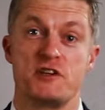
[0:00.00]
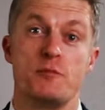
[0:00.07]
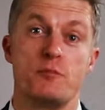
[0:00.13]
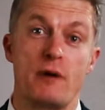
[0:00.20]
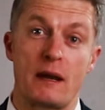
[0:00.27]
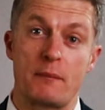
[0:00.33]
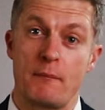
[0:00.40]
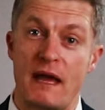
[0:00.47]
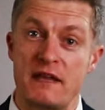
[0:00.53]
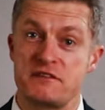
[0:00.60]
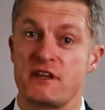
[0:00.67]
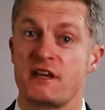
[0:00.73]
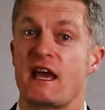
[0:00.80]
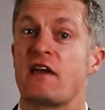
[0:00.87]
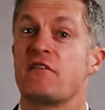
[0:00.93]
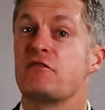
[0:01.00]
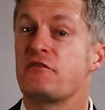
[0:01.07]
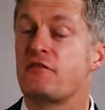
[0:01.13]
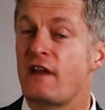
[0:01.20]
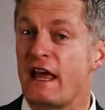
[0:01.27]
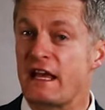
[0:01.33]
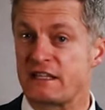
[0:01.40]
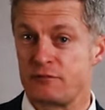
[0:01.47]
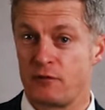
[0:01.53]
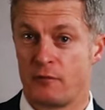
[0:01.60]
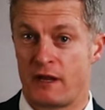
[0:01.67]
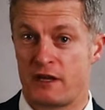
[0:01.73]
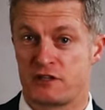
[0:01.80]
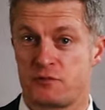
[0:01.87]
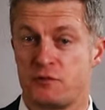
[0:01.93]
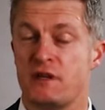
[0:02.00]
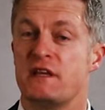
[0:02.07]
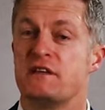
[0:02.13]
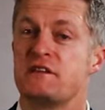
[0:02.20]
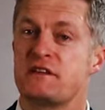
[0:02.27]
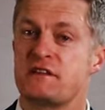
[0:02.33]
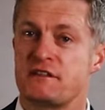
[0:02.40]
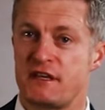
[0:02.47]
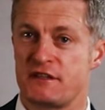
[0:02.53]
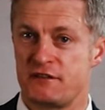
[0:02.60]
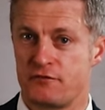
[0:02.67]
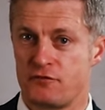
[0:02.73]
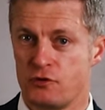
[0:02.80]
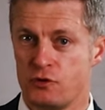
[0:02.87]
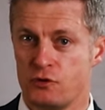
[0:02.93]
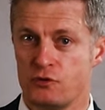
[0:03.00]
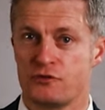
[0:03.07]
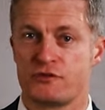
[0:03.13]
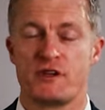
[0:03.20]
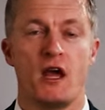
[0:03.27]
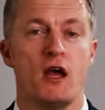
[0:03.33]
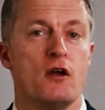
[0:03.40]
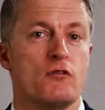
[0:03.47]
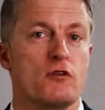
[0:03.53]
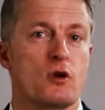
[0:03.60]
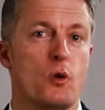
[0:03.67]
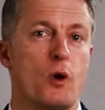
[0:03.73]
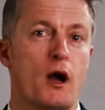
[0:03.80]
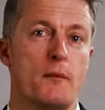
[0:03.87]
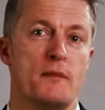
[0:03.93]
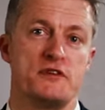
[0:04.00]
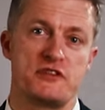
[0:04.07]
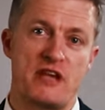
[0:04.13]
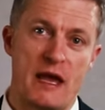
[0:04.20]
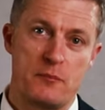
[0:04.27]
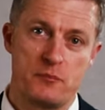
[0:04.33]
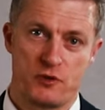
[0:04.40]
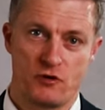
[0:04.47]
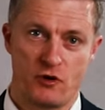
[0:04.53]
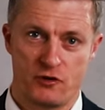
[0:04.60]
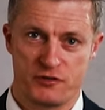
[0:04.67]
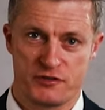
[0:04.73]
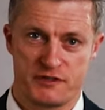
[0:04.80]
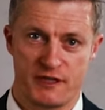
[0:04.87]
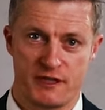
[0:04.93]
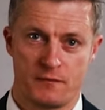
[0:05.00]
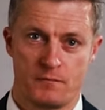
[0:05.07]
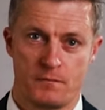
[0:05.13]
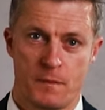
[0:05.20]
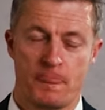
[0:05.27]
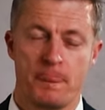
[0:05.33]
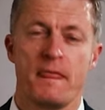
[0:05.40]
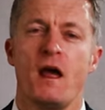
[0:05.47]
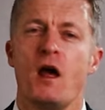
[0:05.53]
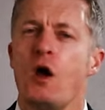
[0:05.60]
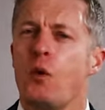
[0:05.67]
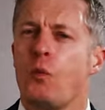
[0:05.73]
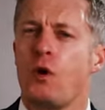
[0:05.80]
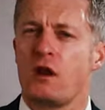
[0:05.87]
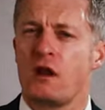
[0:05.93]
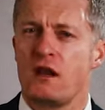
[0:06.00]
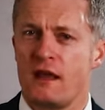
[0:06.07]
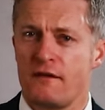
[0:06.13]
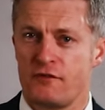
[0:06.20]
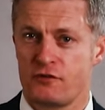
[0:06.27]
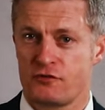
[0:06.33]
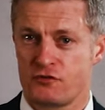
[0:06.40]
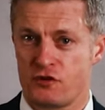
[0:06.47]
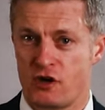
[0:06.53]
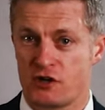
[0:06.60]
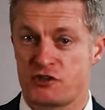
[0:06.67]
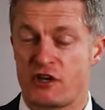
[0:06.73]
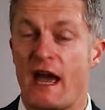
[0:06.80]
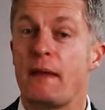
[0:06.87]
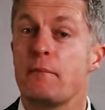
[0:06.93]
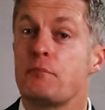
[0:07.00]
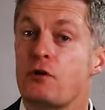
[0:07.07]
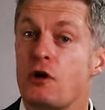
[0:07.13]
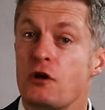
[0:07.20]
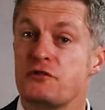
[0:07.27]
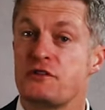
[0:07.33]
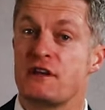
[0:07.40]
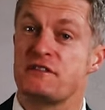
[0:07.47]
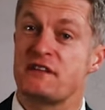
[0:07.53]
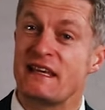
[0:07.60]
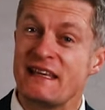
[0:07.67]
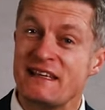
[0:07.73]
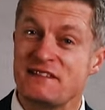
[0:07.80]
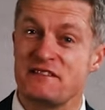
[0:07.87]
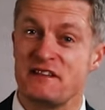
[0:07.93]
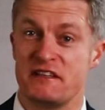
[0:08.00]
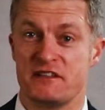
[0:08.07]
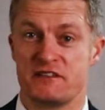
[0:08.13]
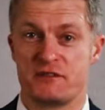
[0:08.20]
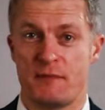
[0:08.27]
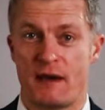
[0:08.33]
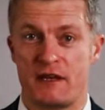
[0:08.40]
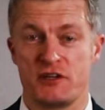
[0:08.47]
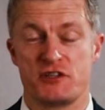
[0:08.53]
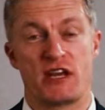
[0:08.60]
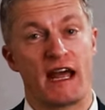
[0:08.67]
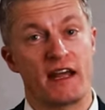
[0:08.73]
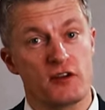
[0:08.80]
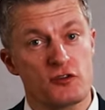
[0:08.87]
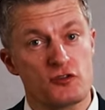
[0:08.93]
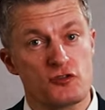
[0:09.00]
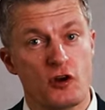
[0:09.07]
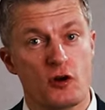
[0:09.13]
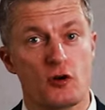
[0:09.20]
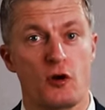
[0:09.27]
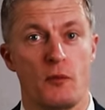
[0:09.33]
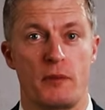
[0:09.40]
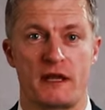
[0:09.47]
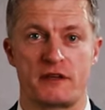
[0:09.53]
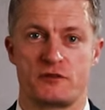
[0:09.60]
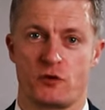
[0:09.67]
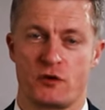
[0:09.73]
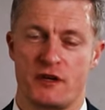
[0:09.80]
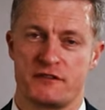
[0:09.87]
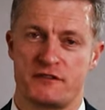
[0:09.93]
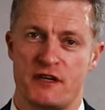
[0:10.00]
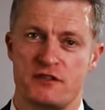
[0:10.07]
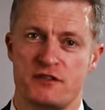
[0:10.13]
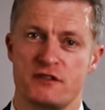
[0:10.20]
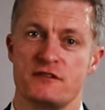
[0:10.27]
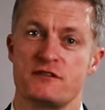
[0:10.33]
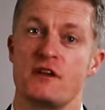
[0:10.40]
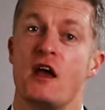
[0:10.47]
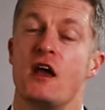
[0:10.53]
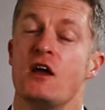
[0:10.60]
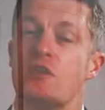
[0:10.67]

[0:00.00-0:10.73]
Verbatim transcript: to pragmatic and flexible management is excessive rules, requirements and bureaucracy. While a level of structure and process is needed to manage and control complex organisations,